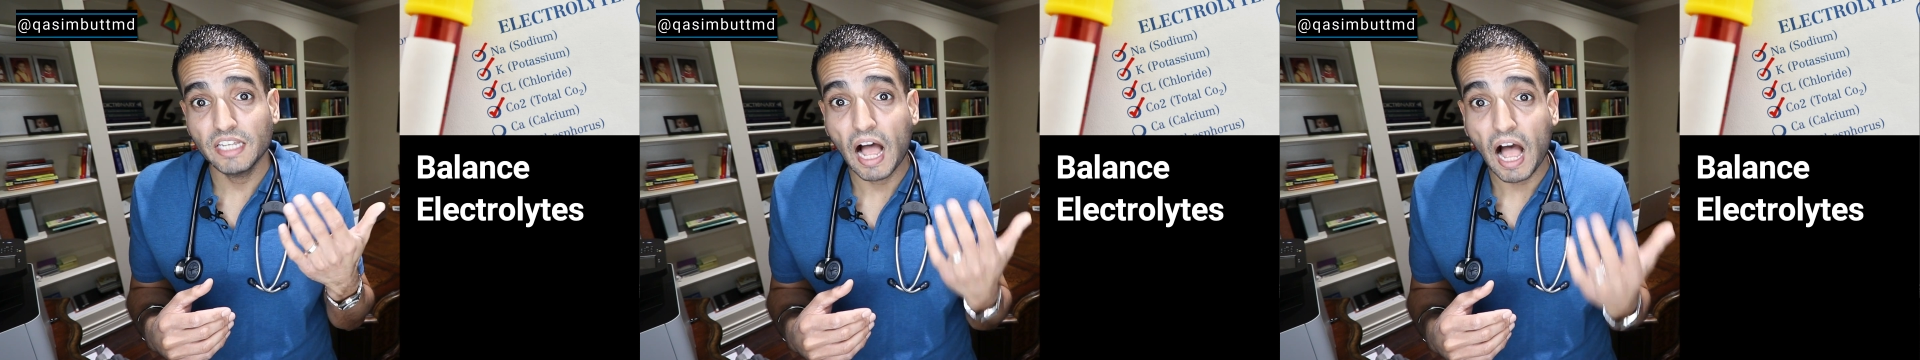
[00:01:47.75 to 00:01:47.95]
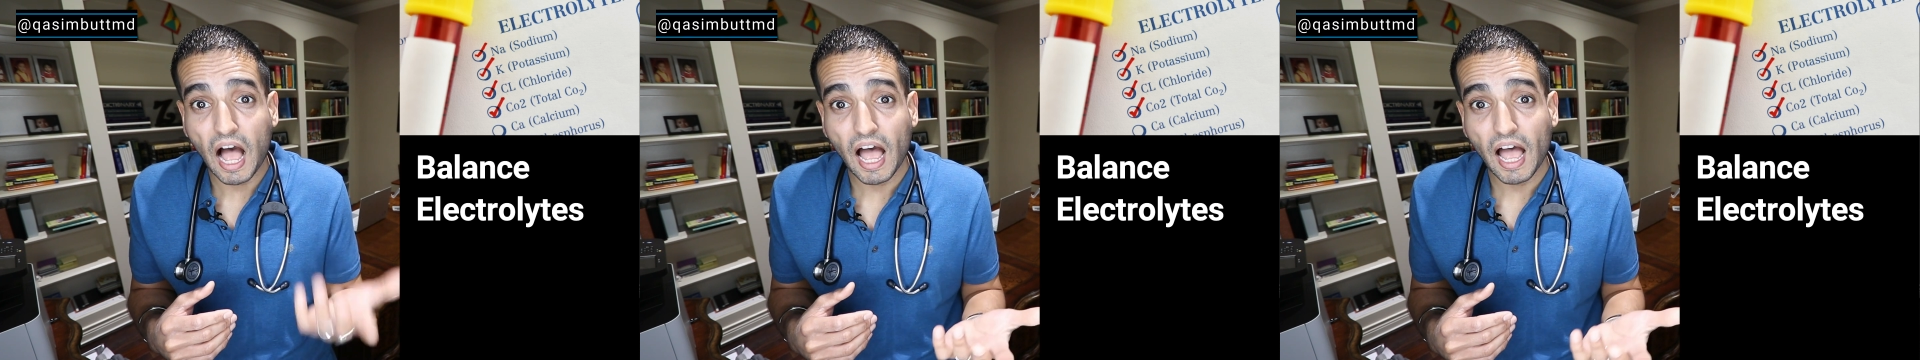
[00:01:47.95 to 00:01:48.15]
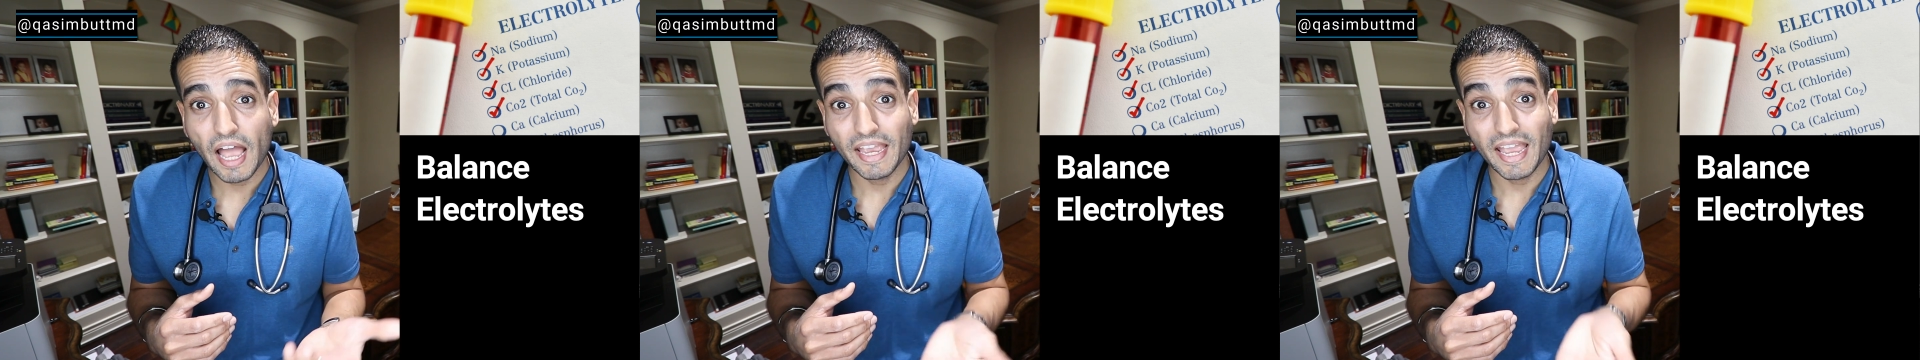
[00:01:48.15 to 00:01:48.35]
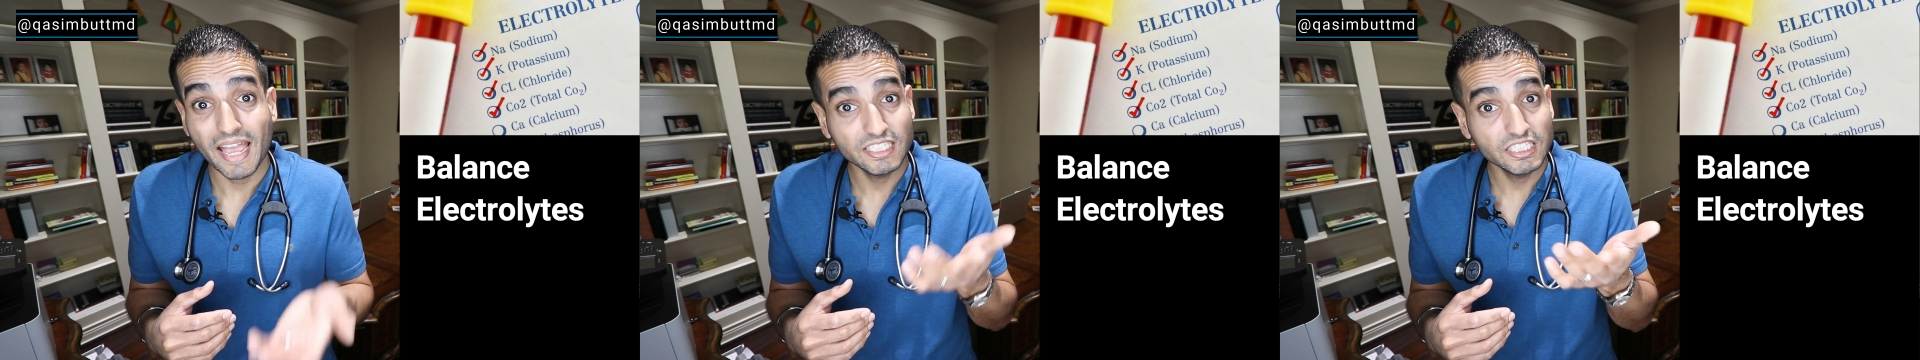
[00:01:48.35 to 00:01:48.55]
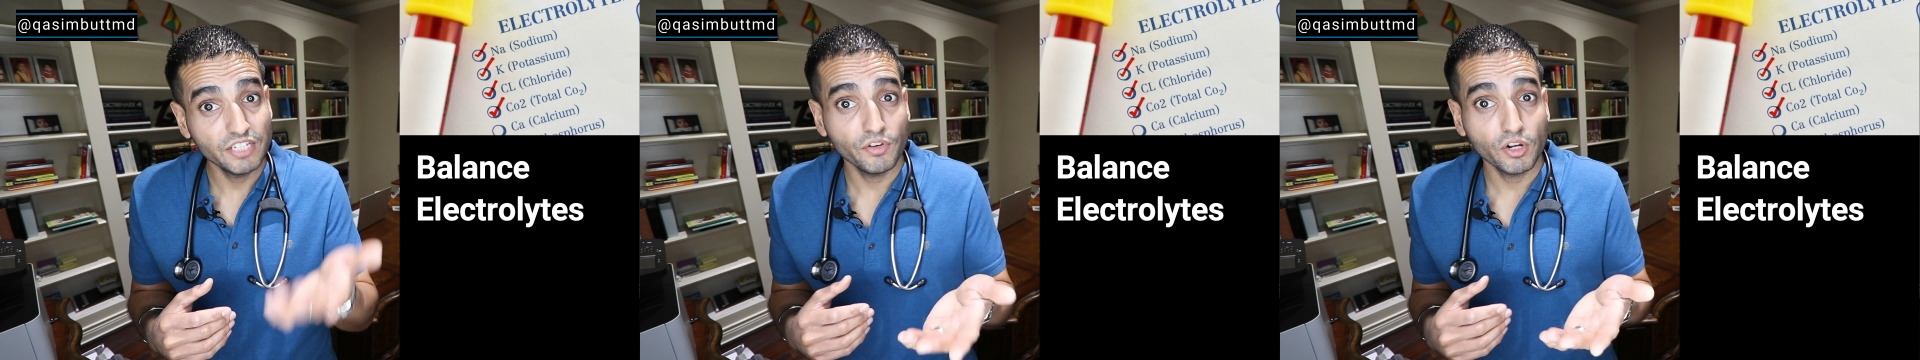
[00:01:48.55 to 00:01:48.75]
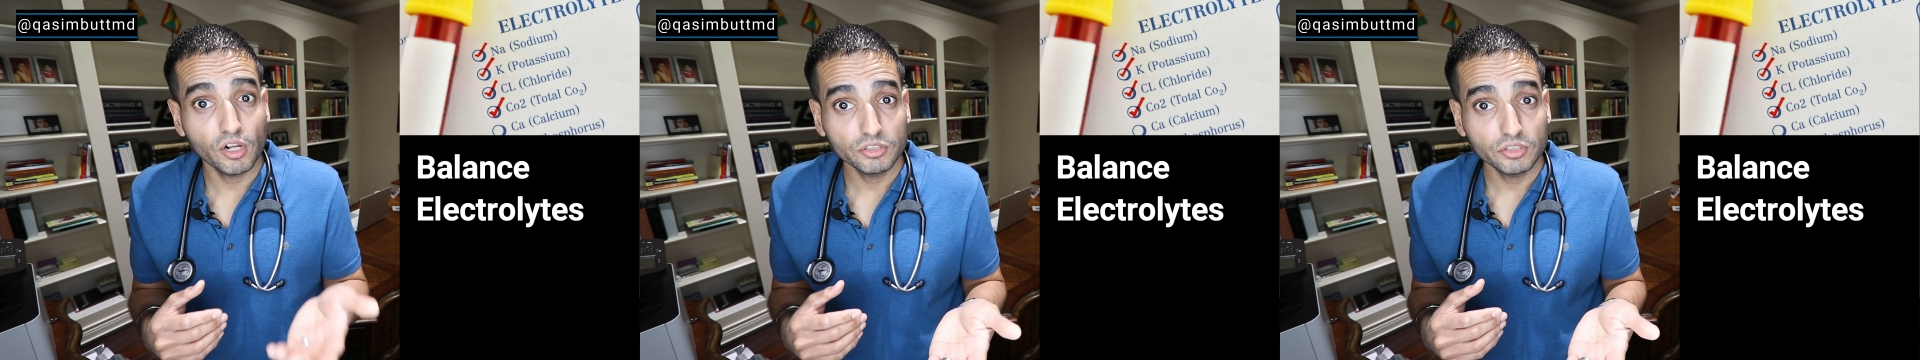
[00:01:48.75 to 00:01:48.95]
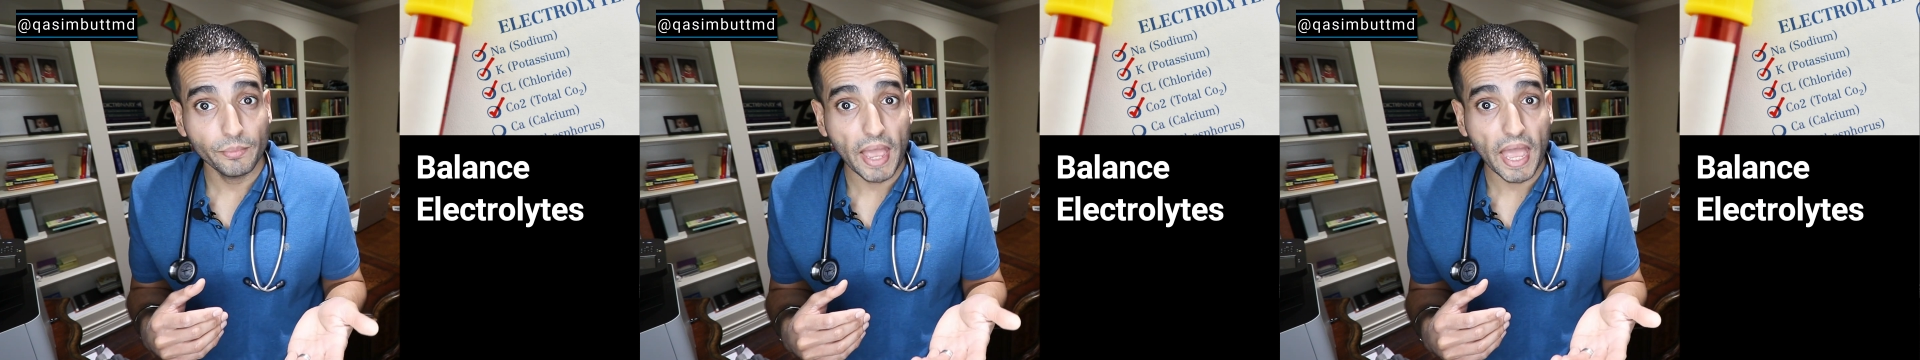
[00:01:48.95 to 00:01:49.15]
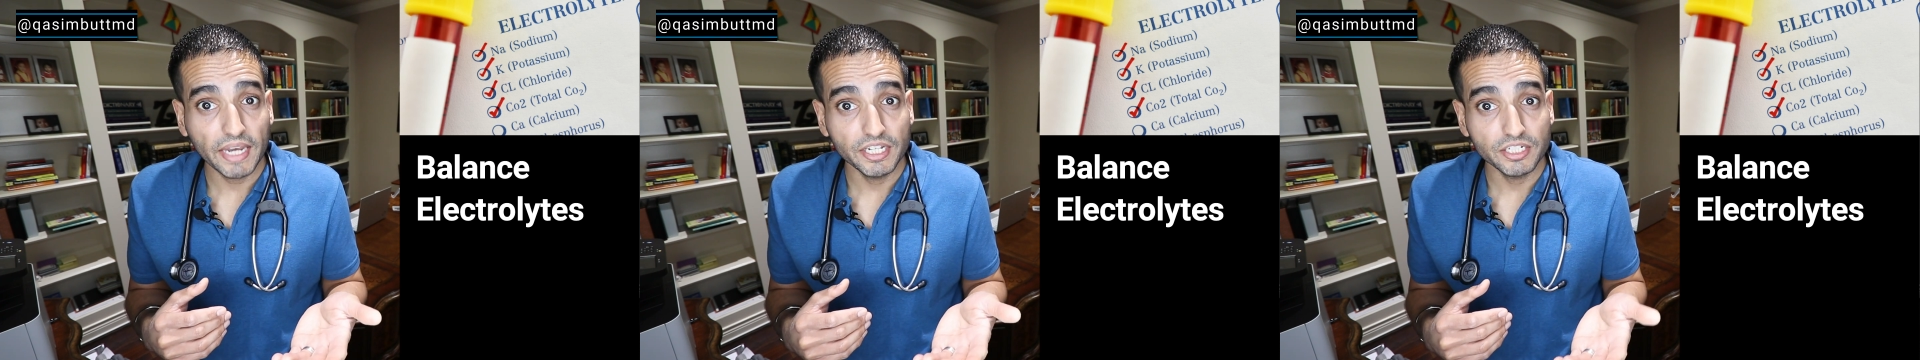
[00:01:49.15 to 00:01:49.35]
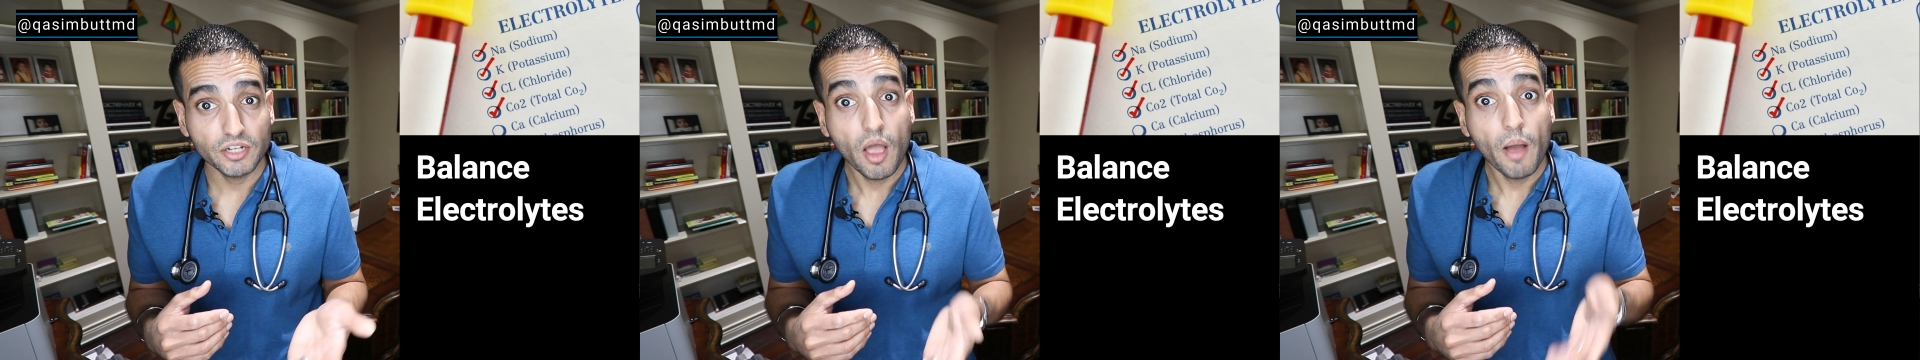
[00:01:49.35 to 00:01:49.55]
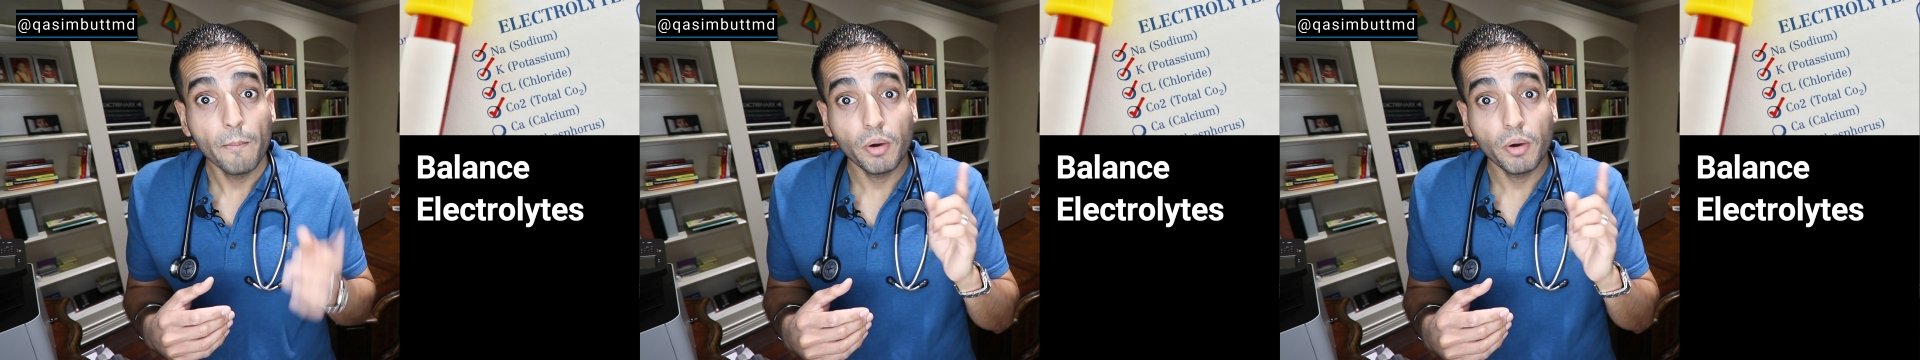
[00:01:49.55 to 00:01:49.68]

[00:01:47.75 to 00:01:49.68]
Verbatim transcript: high and difficult to manage,